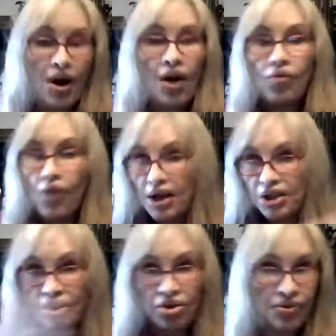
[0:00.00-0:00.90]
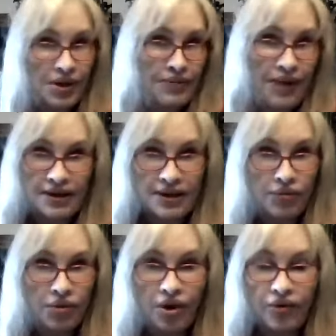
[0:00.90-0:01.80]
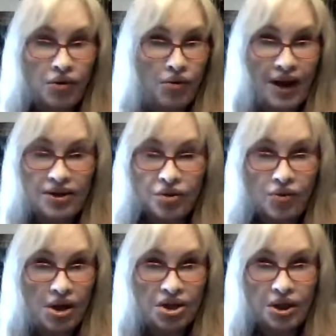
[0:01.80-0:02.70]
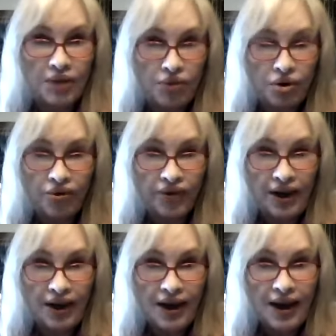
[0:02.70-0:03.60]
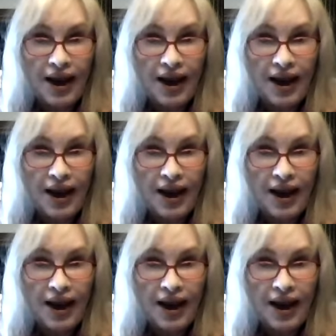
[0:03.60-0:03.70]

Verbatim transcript: Watch the dream as you're watching a movie.